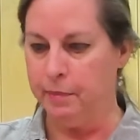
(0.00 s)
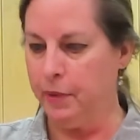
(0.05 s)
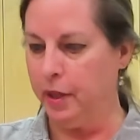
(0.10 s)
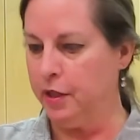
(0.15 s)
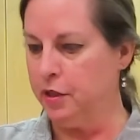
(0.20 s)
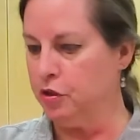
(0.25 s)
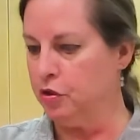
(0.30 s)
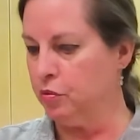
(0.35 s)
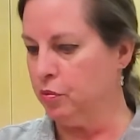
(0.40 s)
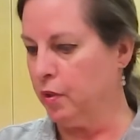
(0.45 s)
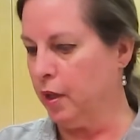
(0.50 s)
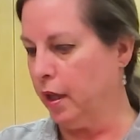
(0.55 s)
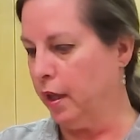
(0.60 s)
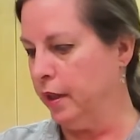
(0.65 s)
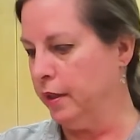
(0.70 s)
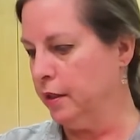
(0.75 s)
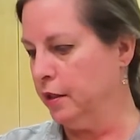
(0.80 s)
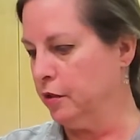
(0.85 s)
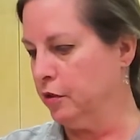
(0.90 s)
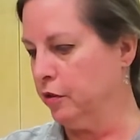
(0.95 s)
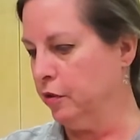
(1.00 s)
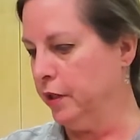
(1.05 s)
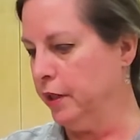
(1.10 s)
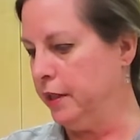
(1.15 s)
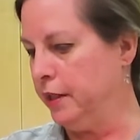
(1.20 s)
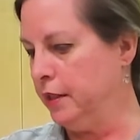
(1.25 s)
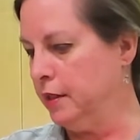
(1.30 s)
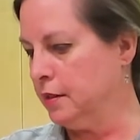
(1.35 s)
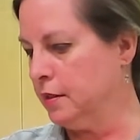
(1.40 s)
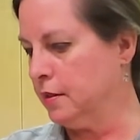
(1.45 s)
my dry
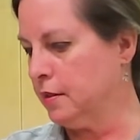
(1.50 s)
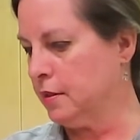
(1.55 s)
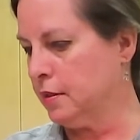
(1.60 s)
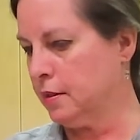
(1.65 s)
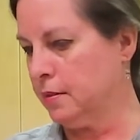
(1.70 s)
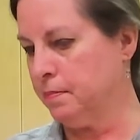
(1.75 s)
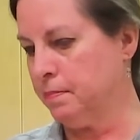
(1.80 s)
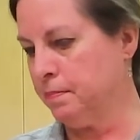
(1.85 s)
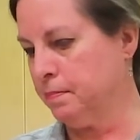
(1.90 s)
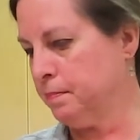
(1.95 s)
ingredients.